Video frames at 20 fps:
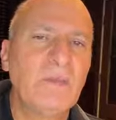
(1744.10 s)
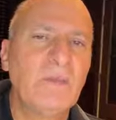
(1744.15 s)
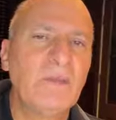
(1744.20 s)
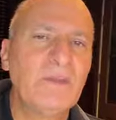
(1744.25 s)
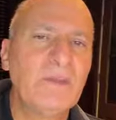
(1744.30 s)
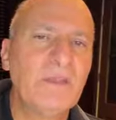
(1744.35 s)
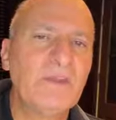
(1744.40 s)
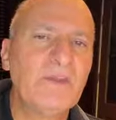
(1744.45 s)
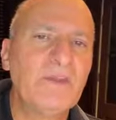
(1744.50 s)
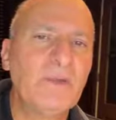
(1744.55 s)

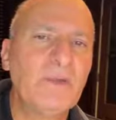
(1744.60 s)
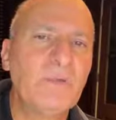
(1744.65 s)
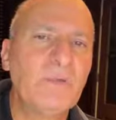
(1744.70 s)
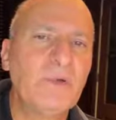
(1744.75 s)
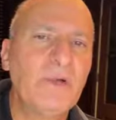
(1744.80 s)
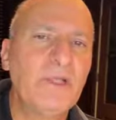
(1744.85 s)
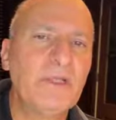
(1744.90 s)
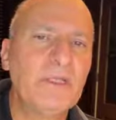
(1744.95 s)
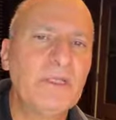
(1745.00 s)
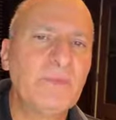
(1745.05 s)
but they still
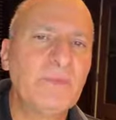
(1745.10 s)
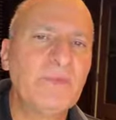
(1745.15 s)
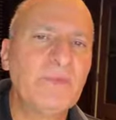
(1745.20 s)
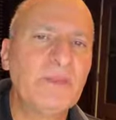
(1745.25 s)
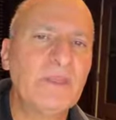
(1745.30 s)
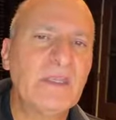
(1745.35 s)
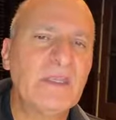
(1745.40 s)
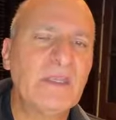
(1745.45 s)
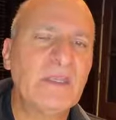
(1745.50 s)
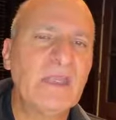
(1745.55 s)
bought
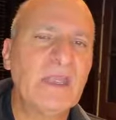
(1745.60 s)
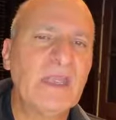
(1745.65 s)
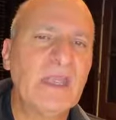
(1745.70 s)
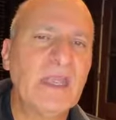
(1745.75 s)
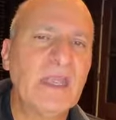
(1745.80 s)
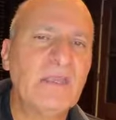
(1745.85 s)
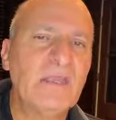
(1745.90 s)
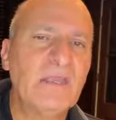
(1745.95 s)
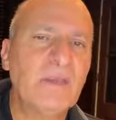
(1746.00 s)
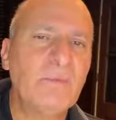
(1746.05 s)
lipstick
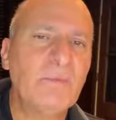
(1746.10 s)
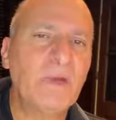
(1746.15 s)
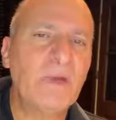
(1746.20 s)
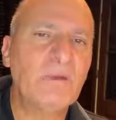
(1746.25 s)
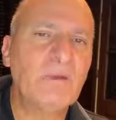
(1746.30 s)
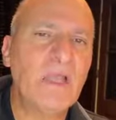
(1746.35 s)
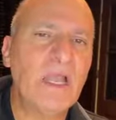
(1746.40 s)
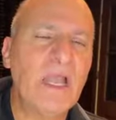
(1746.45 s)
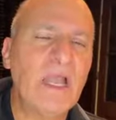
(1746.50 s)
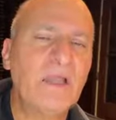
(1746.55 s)
and did
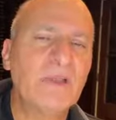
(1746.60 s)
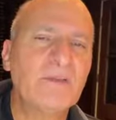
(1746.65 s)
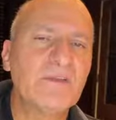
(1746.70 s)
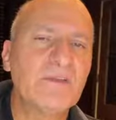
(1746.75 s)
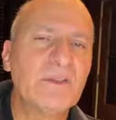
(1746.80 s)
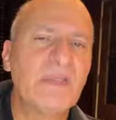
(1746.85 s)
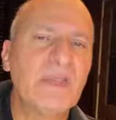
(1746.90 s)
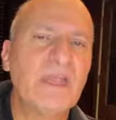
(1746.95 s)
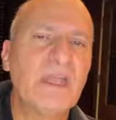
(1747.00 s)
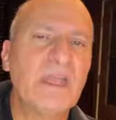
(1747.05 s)

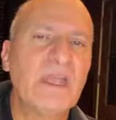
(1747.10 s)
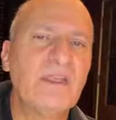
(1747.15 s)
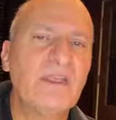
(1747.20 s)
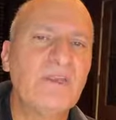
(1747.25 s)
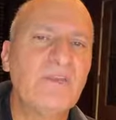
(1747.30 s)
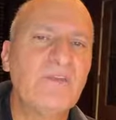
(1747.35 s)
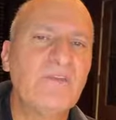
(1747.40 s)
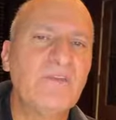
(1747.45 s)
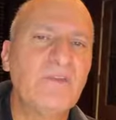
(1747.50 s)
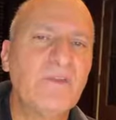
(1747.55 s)
Botox and
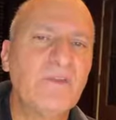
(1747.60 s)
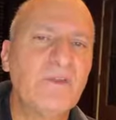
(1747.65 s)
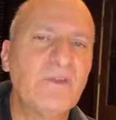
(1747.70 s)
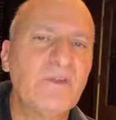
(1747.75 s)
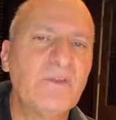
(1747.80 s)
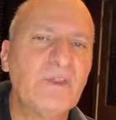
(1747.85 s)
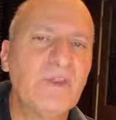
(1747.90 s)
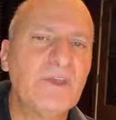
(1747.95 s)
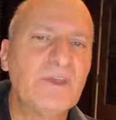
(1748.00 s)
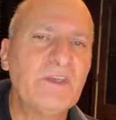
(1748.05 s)
did
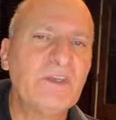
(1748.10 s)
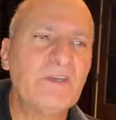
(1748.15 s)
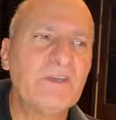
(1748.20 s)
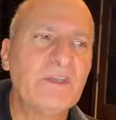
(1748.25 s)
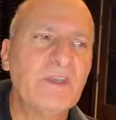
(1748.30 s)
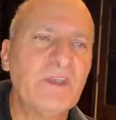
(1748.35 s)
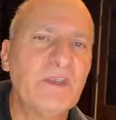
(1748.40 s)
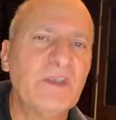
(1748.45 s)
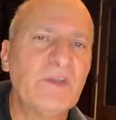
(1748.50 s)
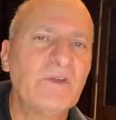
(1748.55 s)
fillers. They
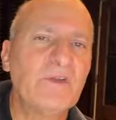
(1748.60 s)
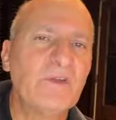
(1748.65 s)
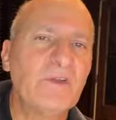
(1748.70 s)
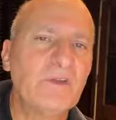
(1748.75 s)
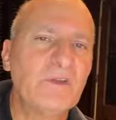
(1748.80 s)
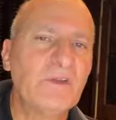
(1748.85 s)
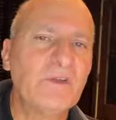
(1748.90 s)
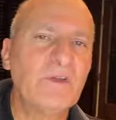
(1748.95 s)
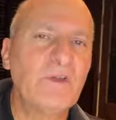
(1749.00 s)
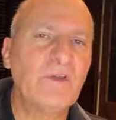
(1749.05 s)
just
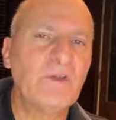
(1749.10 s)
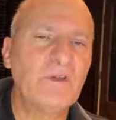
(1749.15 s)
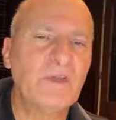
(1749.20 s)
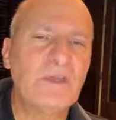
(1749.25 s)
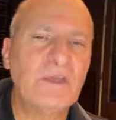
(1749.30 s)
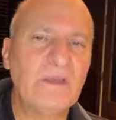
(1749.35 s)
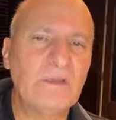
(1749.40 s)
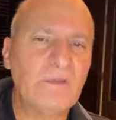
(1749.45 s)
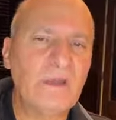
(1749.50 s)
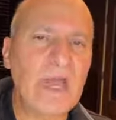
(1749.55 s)
sort of turned
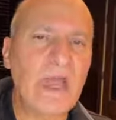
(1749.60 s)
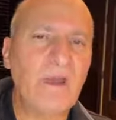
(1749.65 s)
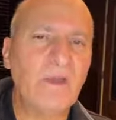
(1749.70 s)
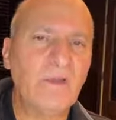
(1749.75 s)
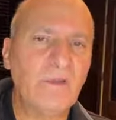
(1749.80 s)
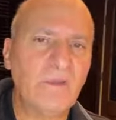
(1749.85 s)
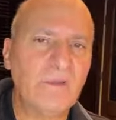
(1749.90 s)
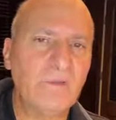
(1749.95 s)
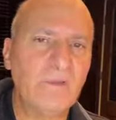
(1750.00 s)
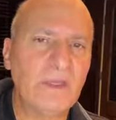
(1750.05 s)
it
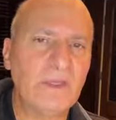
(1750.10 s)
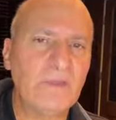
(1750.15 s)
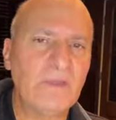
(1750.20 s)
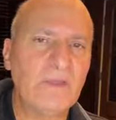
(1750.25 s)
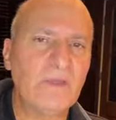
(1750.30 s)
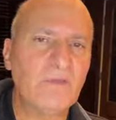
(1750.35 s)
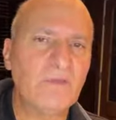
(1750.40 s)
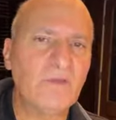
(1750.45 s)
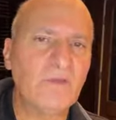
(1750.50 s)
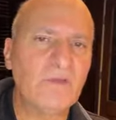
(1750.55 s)
down a little bit,
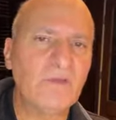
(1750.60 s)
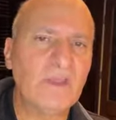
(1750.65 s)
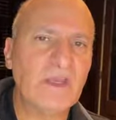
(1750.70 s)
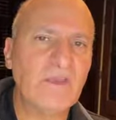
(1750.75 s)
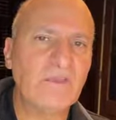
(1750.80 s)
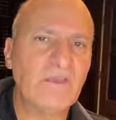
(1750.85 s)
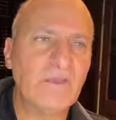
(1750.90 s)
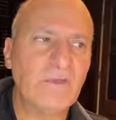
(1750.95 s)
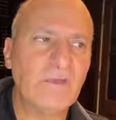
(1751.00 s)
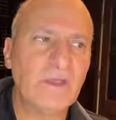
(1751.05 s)
So
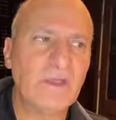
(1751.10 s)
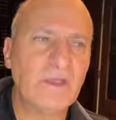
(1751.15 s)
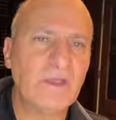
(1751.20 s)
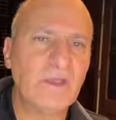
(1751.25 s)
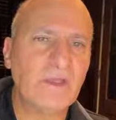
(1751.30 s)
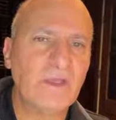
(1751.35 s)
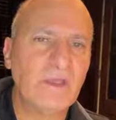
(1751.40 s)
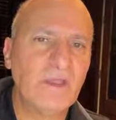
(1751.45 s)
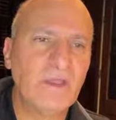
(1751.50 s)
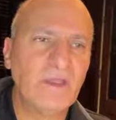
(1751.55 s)
instead of doing
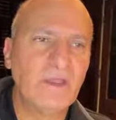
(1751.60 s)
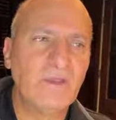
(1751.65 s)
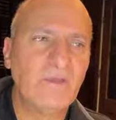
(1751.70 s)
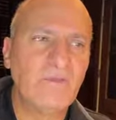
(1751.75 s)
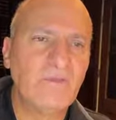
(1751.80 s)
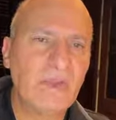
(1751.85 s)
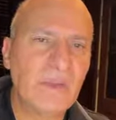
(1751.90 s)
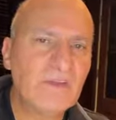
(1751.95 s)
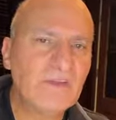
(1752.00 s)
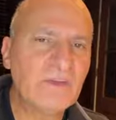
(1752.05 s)
a
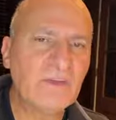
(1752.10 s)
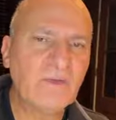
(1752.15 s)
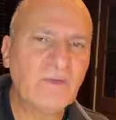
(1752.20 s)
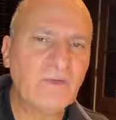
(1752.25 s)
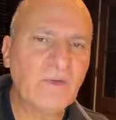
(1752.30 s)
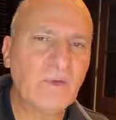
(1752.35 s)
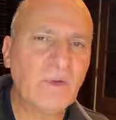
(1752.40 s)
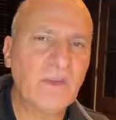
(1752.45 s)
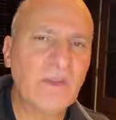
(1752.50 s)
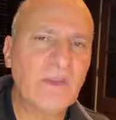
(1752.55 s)
facelift
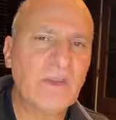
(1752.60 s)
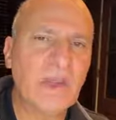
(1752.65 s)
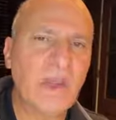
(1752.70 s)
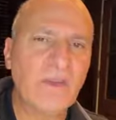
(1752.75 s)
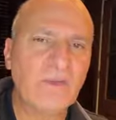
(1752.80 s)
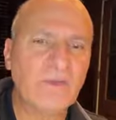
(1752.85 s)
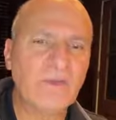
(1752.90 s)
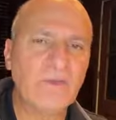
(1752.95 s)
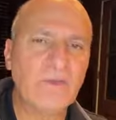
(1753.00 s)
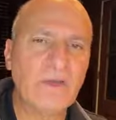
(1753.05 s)
for
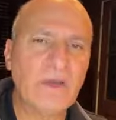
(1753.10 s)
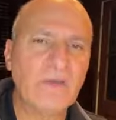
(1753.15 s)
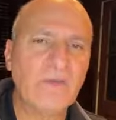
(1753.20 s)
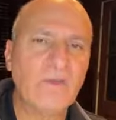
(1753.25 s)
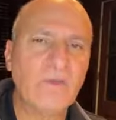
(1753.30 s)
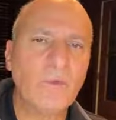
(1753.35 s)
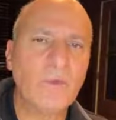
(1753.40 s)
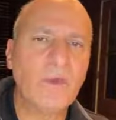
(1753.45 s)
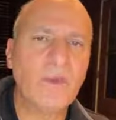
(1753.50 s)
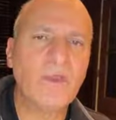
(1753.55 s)
$20,000 or
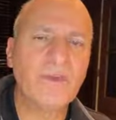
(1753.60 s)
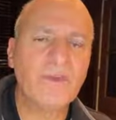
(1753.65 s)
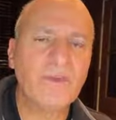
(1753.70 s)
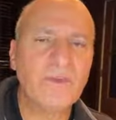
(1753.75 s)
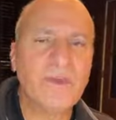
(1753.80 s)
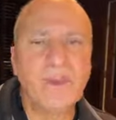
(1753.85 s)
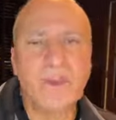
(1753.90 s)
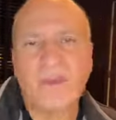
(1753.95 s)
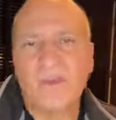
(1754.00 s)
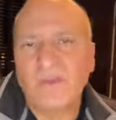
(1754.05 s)
whatever it
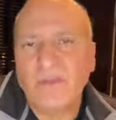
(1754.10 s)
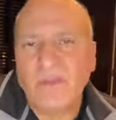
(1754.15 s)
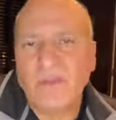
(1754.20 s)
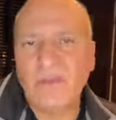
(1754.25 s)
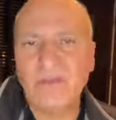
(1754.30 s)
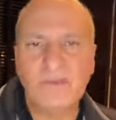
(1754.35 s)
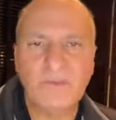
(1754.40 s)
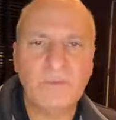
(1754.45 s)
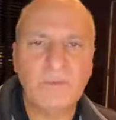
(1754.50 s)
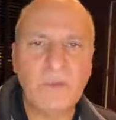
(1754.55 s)
was,
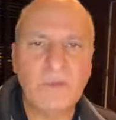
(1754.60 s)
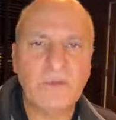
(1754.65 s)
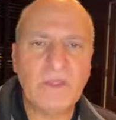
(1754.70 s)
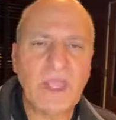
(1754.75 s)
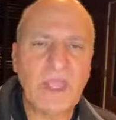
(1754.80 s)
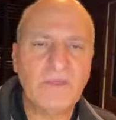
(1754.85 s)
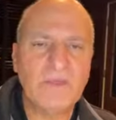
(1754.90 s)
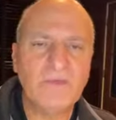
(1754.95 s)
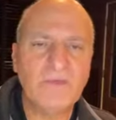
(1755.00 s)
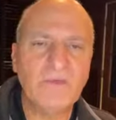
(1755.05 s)
they did some
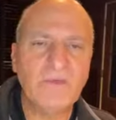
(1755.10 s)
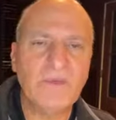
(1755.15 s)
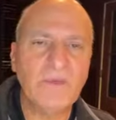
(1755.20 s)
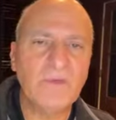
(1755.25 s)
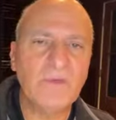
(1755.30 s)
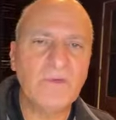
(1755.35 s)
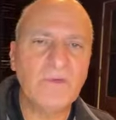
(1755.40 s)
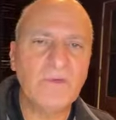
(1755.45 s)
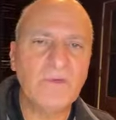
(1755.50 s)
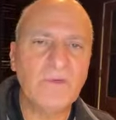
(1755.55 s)
Botox and
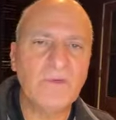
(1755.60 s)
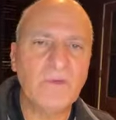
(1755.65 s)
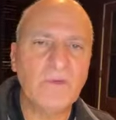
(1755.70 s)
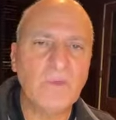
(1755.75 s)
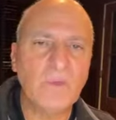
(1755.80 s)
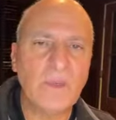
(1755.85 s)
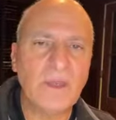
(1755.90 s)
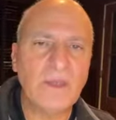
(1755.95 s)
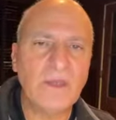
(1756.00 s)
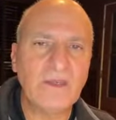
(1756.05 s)
filler and sort
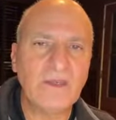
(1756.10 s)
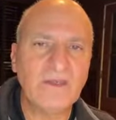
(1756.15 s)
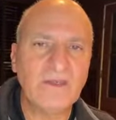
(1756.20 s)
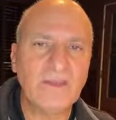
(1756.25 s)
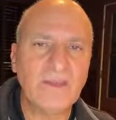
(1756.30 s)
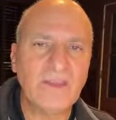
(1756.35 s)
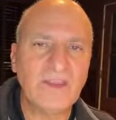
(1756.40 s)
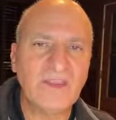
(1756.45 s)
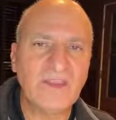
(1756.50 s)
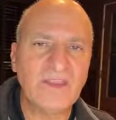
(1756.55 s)
of waited
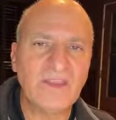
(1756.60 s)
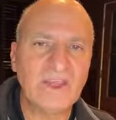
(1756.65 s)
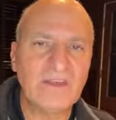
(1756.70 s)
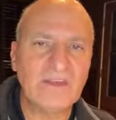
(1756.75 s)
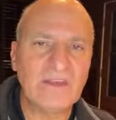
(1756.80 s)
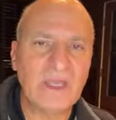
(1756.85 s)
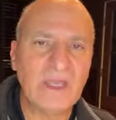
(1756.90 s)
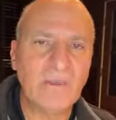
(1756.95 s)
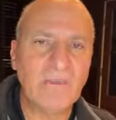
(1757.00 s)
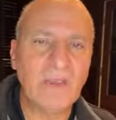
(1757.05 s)
until
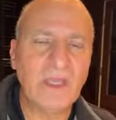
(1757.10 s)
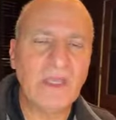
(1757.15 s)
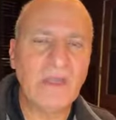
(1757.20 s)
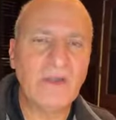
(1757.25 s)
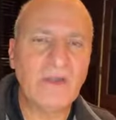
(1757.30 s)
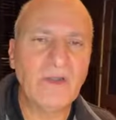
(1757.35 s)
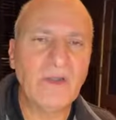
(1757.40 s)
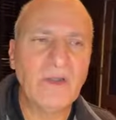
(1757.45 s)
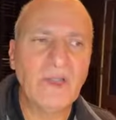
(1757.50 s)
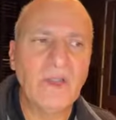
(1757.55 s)
things got
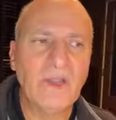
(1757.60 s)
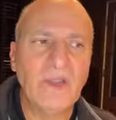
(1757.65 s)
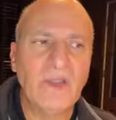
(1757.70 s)
better.